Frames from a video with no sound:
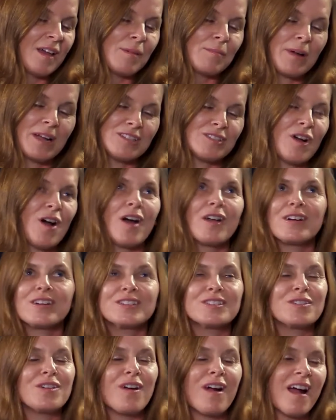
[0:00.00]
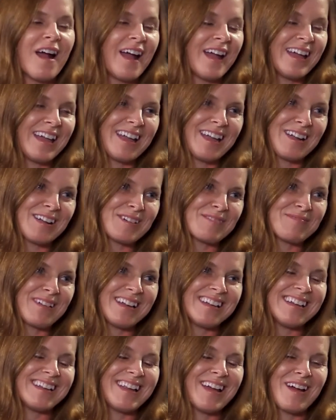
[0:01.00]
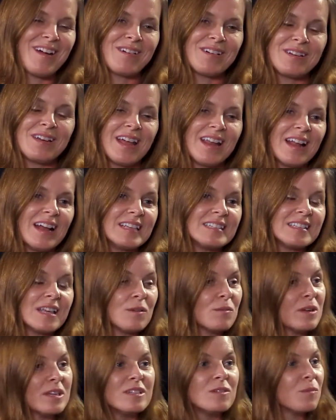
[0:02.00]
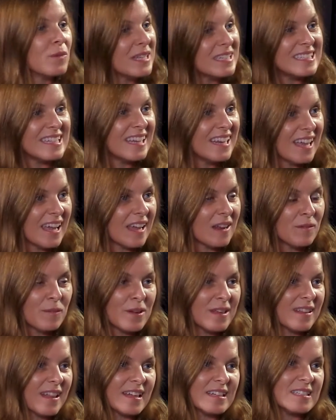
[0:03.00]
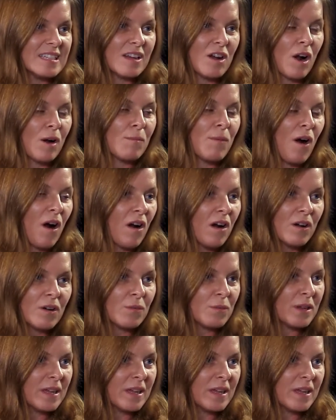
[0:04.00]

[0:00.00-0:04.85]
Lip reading: my daughter's crying, or and I say, we did it. We like did our part.